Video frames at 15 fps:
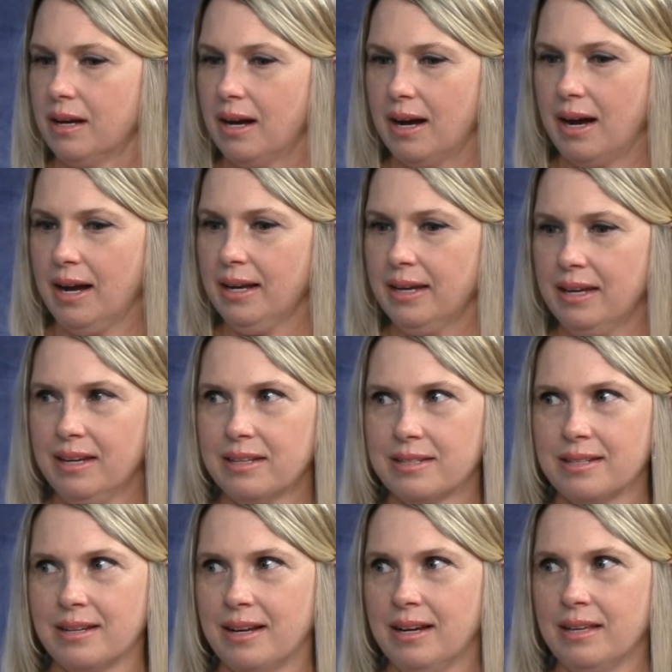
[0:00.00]
I can't
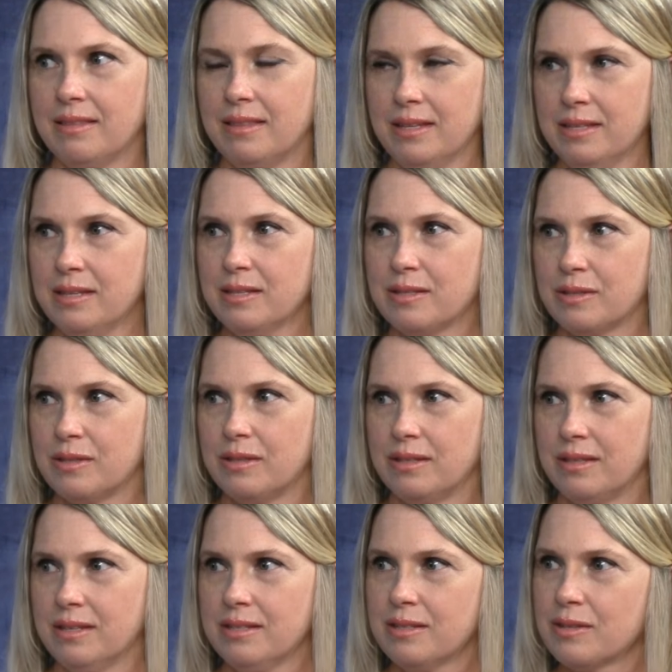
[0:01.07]
deny this is
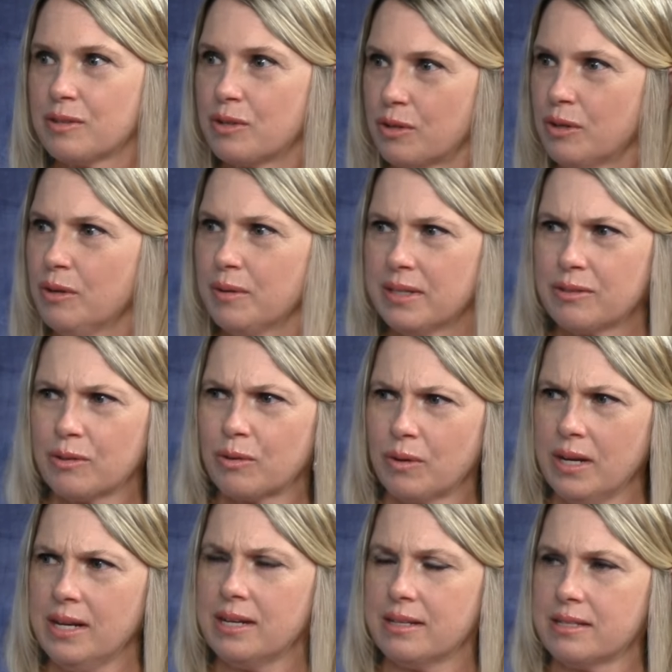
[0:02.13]
this is true. It's
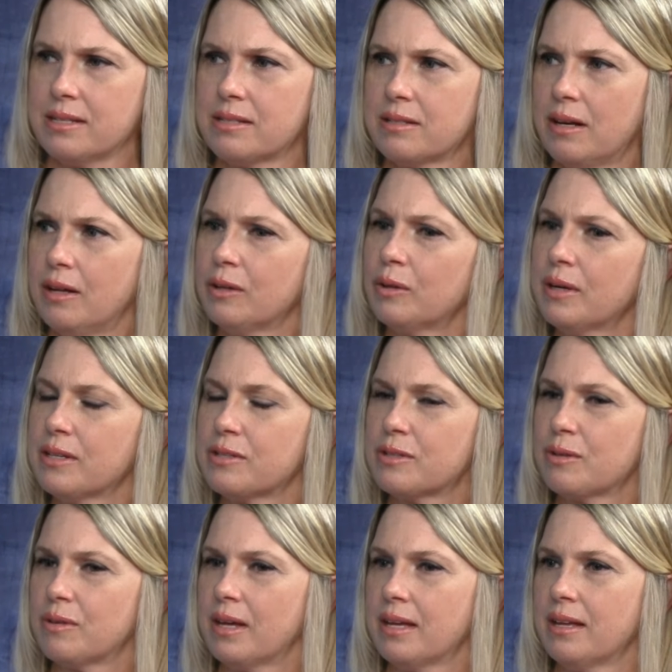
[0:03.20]
grace. It's all grace.
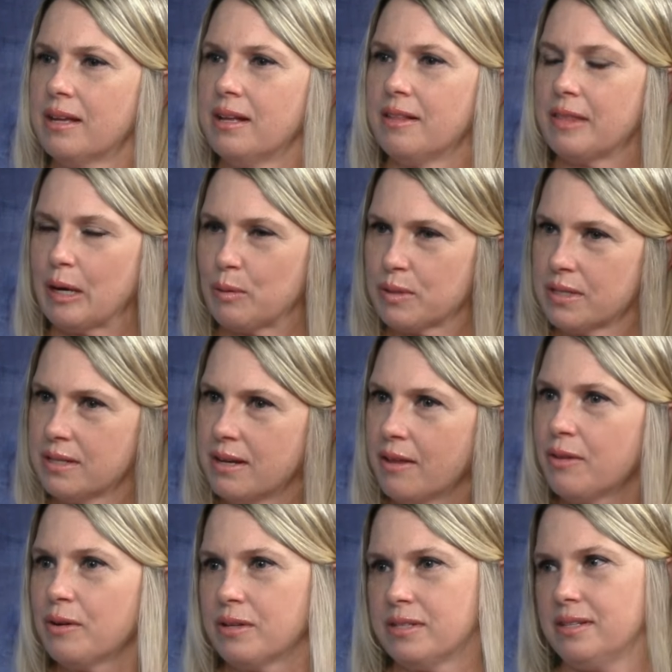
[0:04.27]
So that that was
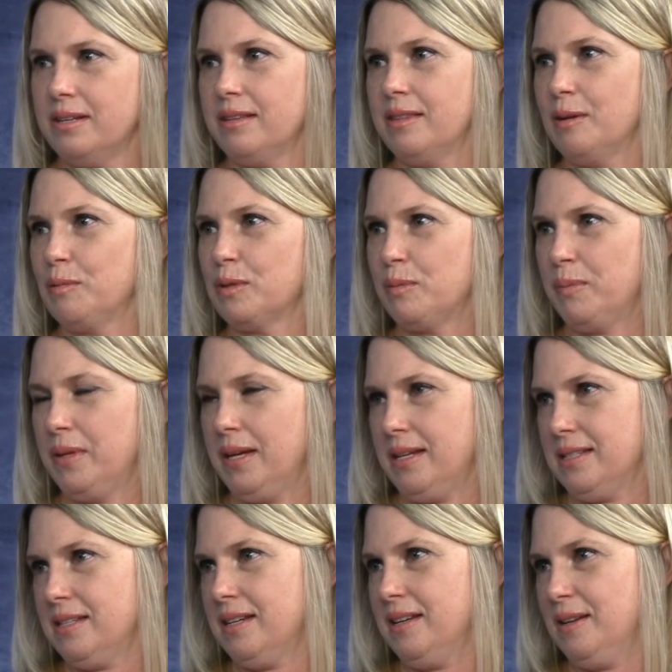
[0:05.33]
another seed that was so
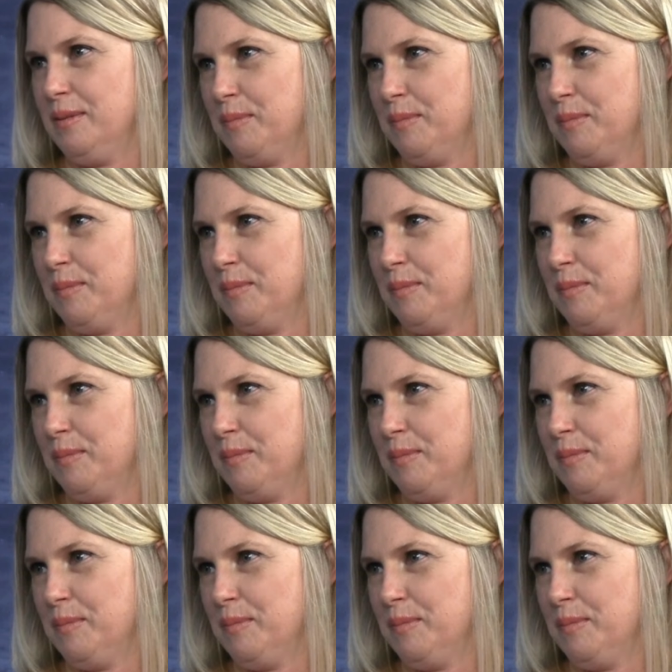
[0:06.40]
planted. So even